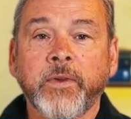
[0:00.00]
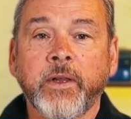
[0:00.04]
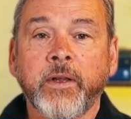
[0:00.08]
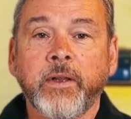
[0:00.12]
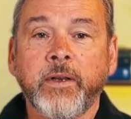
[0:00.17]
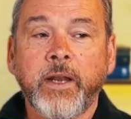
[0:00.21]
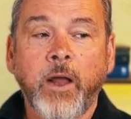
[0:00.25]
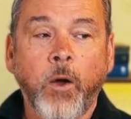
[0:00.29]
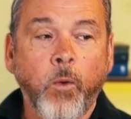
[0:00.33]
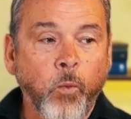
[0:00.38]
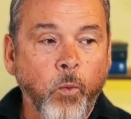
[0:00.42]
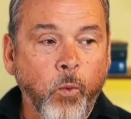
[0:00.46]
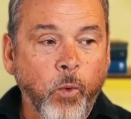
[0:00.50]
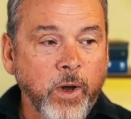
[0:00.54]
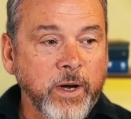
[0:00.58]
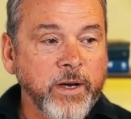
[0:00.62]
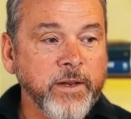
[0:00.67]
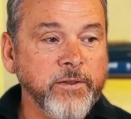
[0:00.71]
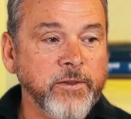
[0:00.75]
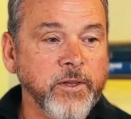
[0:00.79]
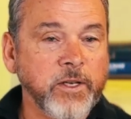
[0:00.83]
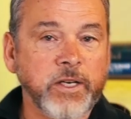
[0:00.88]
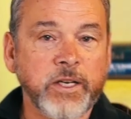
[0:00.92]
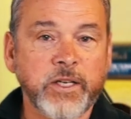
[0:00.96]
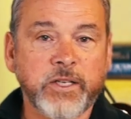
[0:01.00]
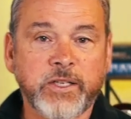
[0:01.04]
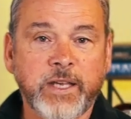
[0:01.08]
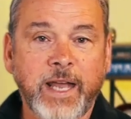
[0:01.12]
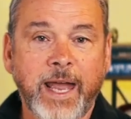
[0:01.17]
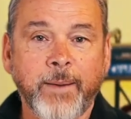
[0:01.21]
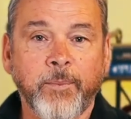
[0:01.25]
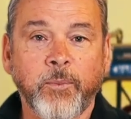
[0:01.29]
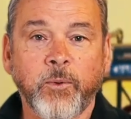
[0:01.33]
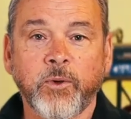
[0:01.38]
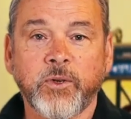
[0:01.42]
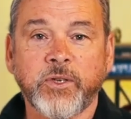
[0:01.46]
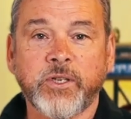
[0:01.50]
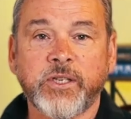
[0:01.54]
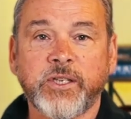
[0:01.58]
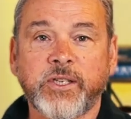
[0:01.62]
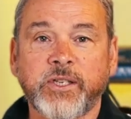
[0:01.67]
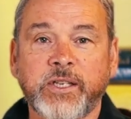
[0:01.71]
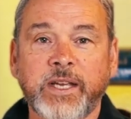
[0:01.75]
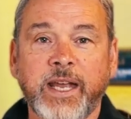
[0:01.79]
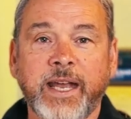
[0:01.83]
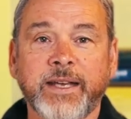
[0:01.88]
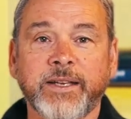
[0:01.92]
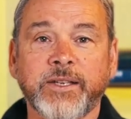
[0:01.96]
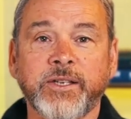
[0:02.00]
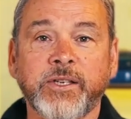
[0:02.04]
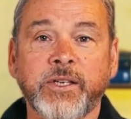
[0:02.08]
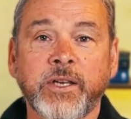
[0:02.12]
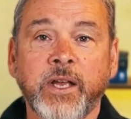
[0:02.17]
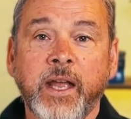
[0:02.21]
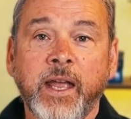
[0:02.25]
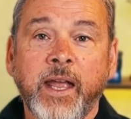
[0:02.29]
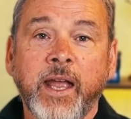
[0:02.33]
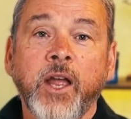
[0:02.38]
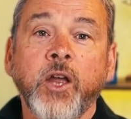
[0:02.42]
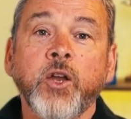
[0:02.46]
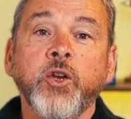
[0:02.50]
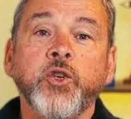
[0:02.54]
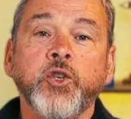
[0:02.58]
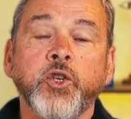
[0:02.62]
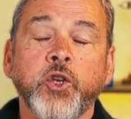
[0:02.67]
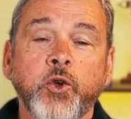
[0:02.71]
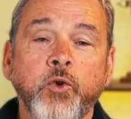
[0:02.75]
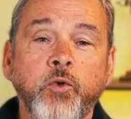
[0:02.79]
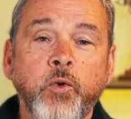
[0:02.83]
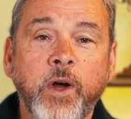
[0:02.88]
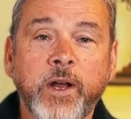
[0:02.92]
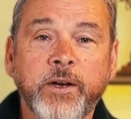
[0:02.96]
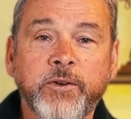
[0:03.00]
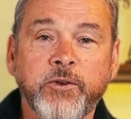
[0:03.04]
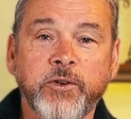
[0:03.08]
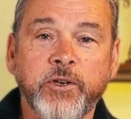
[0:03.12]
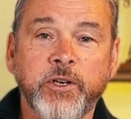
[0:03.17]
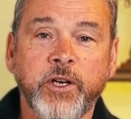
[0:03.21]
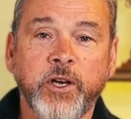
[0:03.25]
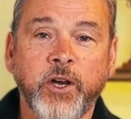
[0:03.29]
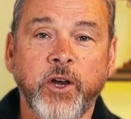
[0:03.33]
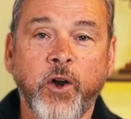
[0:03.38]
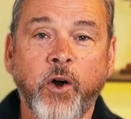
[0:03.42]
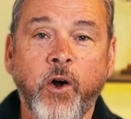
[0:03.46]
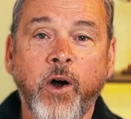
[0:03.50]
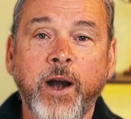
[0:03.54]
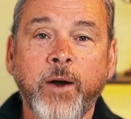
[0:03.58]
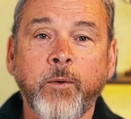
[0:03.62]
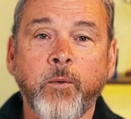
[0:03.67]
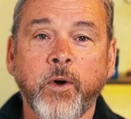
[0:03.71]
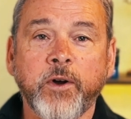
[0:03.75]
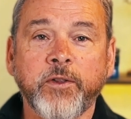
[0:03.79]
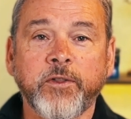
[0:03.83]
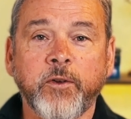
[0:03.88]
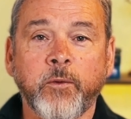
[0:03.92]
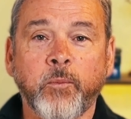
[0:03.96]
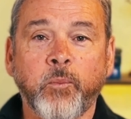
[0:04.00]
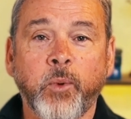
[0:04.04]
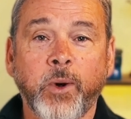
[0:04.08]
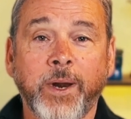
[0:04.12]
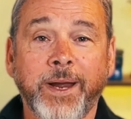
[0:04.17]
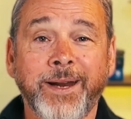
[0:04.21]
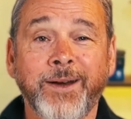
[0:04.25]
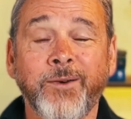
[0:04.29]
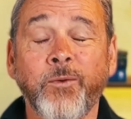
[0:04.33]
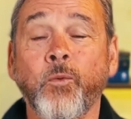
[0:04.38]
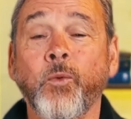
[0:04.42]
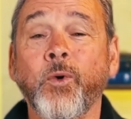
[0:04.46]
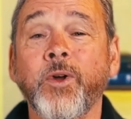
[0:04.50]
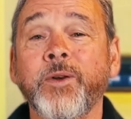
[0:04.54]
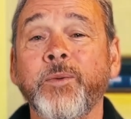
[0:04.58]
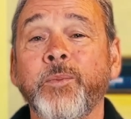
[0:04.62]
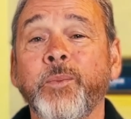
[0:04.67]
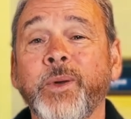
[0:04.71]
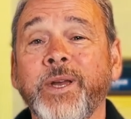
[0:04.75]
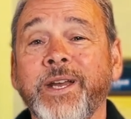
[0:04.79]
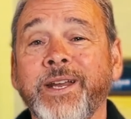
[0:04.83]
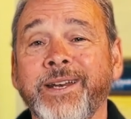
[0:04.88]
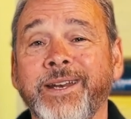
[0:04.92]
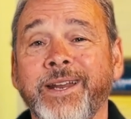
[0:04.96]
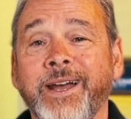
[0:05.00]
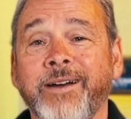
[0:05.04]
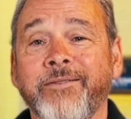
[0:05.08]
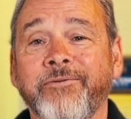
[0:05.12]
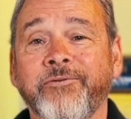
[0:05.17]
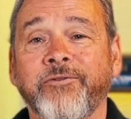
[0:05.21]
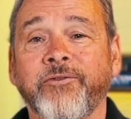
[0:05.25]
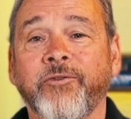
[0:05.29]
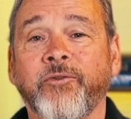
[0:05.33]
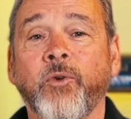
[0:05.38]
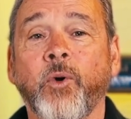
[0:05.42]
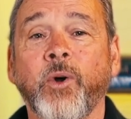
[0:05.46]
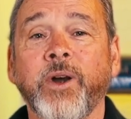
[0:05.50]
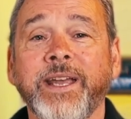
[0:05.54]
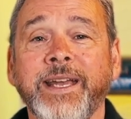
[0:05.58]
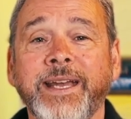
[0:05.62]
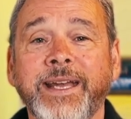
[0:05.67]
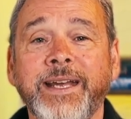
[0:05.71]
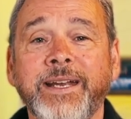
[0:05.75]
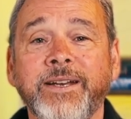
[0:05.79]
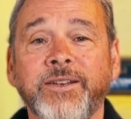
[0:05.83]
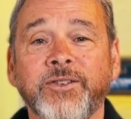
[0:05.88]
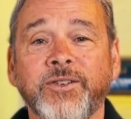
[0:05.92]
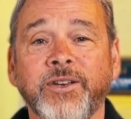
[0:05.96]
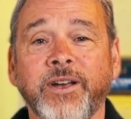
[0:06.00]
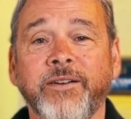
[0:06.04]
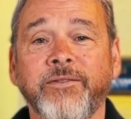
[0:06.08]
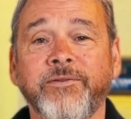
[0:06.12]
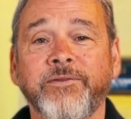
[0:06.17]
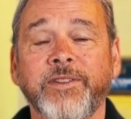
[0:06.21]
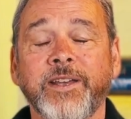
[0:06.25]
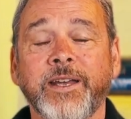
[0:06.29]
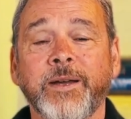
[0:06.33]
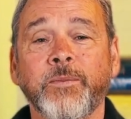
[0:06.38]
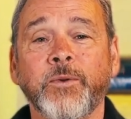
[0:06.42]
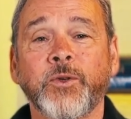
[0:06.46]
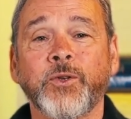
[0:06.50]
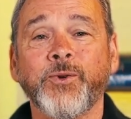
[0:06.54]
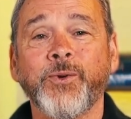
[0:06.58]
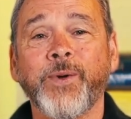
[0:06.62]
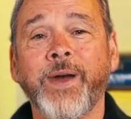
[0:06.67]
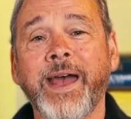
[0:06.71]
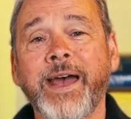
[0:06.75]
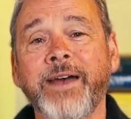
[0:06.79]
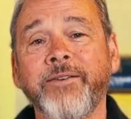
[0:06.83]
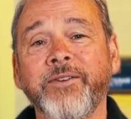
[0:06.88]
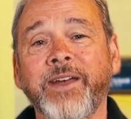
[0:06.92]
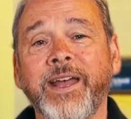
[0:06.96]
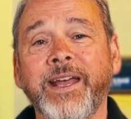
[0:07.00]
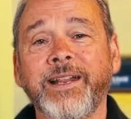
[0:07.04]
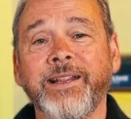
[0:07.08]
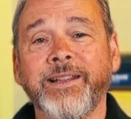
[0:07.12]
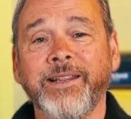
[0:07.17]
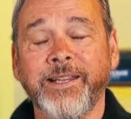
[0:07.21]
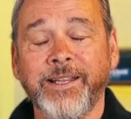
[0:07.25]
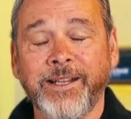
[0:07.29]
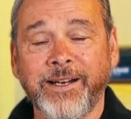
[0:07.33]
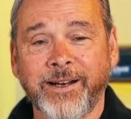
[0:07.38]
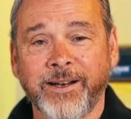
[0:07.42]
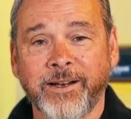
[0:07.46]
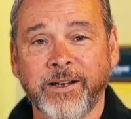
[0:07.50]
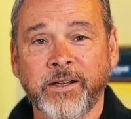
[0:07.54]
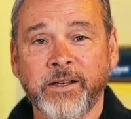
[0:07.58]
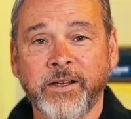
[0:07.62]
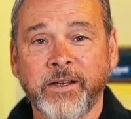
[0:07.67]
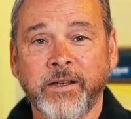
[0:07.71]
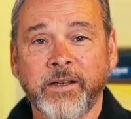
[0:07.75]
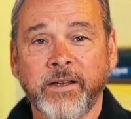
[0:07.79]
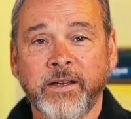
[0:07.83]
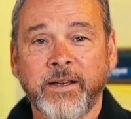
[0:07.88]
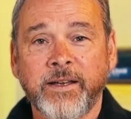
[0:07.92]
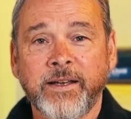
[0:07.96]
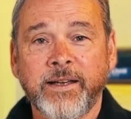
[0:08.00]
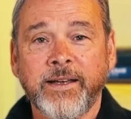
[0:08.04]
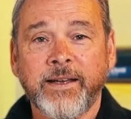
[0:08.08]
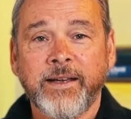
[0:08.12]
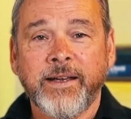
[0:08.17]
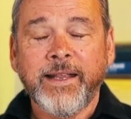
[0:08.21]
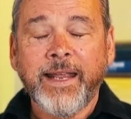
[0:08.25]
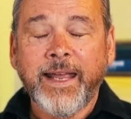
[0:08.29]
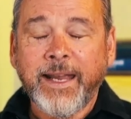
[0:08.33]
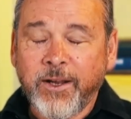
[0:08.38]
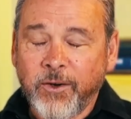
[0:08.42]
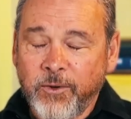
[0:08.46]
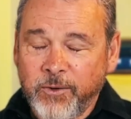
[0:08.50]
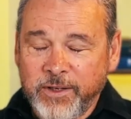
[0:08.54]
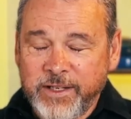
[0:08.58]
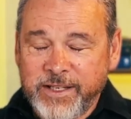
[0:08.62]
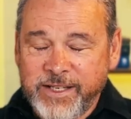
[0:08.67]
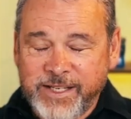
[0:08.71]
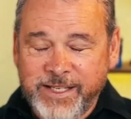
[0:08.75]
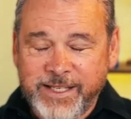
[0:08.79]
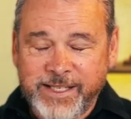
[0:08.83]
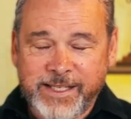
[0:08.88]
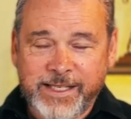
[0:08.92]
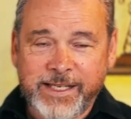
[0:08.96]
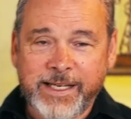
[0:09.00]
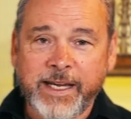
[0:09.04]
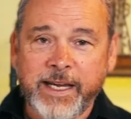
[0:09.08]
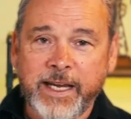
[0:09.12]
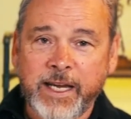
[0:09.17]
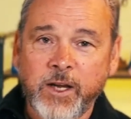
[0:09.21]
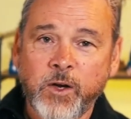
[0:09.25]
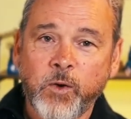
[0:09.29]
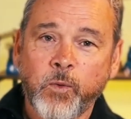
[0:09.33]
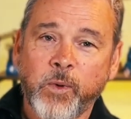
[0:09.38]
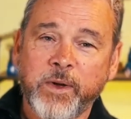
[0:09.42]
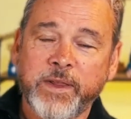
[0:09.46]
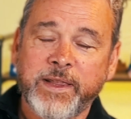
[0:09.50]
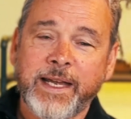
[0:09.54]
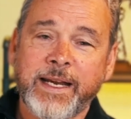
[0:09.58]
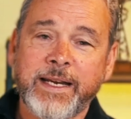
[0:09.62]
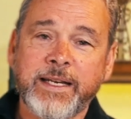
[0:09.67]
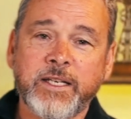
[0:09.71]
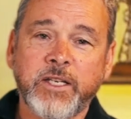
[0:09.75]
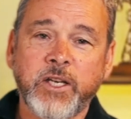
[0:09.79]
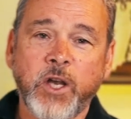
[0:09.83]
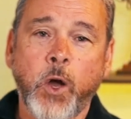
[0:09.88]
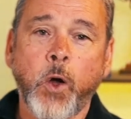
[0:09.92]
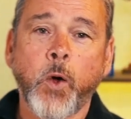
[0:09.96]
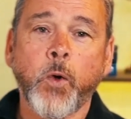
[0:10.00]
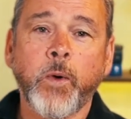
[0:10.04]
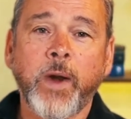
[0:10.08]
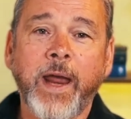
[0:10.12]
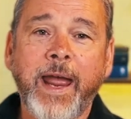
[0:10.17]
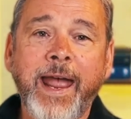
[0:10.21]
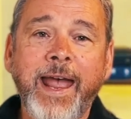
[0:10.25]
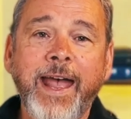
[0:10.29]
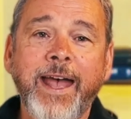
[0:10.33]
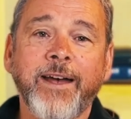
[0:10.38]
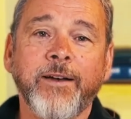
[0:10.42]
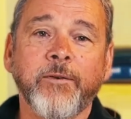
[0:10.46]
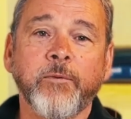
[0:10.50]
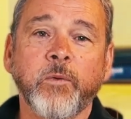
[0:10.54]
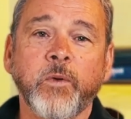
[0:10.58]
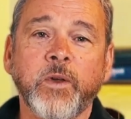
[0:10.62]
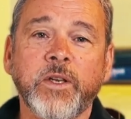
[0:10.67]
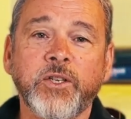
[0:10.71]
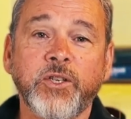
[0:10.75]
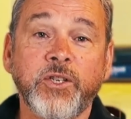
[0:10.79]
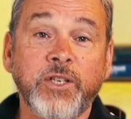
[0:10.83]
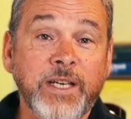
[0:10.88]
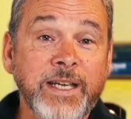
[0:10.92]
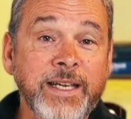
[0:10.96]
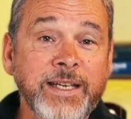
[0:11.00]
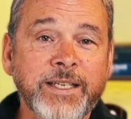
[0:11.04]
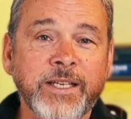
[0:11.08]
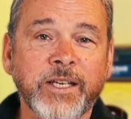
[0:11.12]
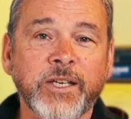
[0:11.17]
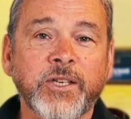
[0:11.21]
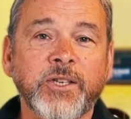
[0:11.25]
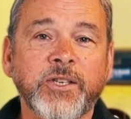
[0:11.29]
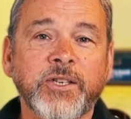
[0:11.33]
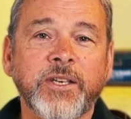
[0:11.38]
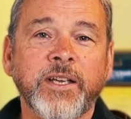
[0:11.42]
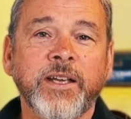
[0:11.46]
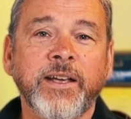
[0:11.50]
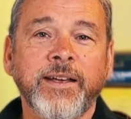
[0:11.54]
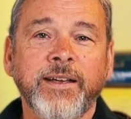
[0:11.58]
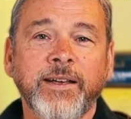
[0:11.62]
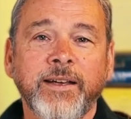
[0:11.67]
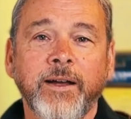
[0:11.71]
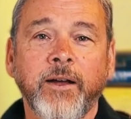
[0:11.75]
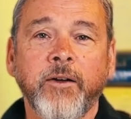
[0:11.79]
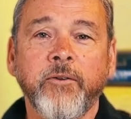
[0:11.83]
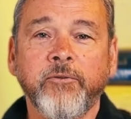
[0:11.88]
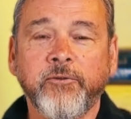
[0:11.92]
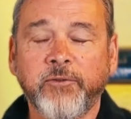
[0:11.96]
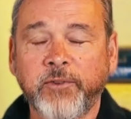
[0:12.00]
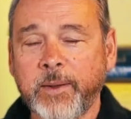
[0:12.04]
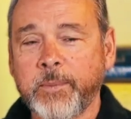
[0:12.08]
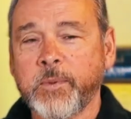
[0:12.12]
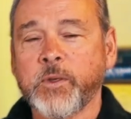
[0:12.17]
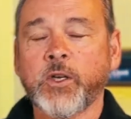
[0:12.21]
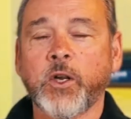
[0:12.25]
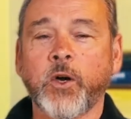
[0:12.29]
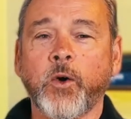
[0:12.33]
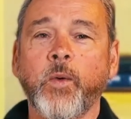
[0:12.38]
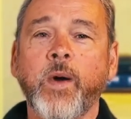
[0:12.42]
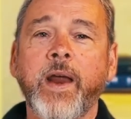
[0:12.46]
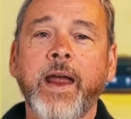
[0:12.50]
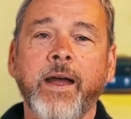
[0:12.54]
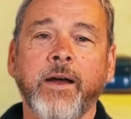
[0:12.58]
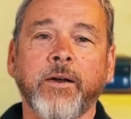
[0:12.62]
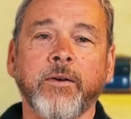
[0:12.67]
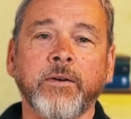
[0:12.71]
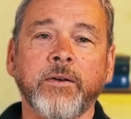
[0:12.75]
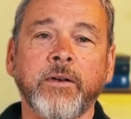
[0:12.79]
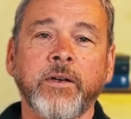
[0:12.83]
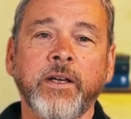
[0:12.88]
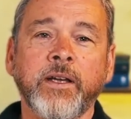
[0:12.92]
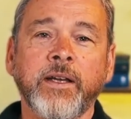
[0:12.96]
Now, one of the disciples says, 200 denarii worth of bread wouldn't be enough for each of them to have a little. They can only see what they don't have. Jesus flips it around.